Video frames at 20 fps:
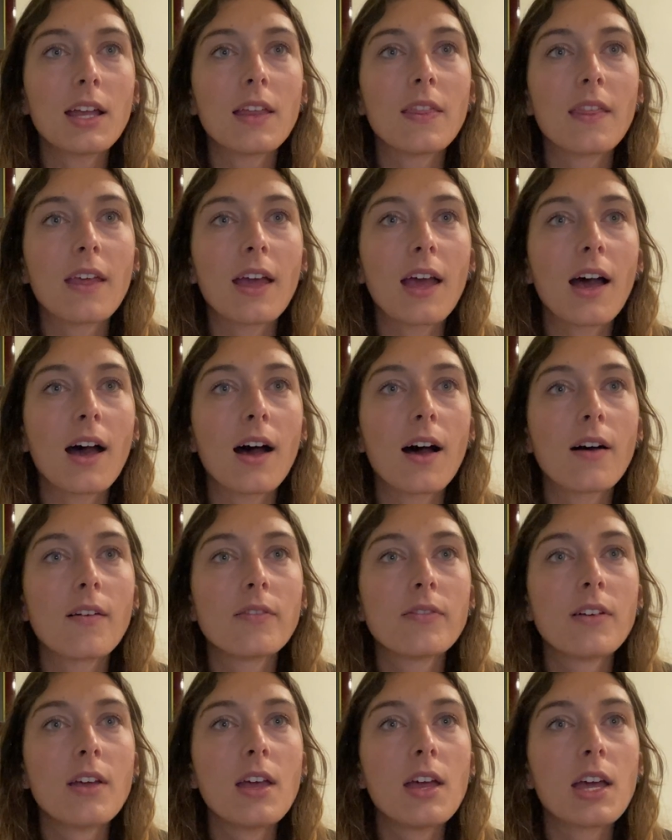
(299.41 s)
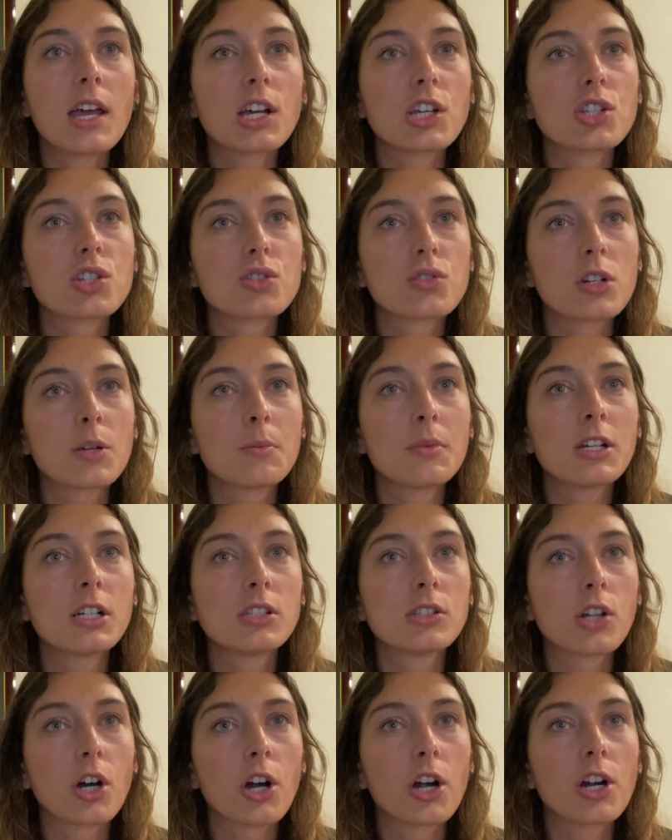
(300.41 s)
and they have extremely
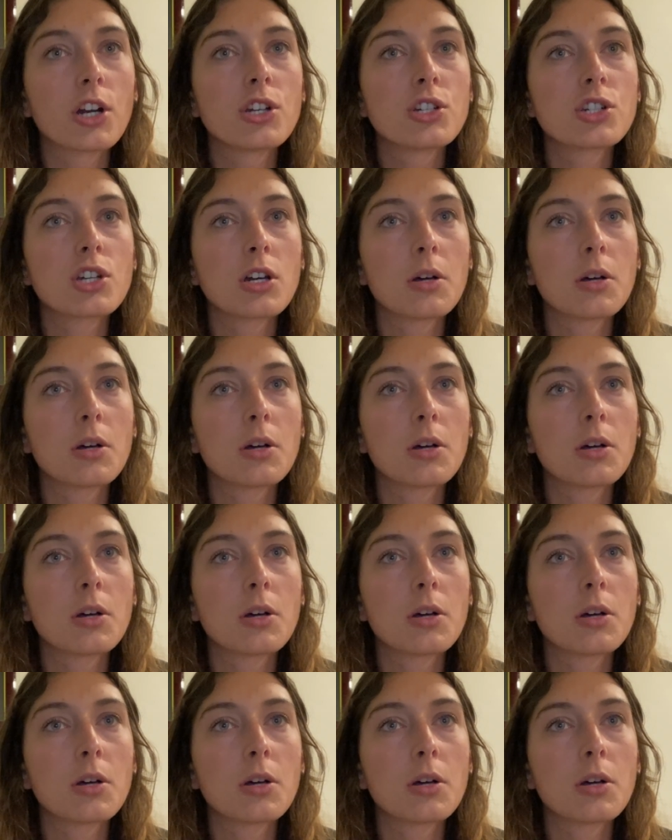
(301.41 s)
large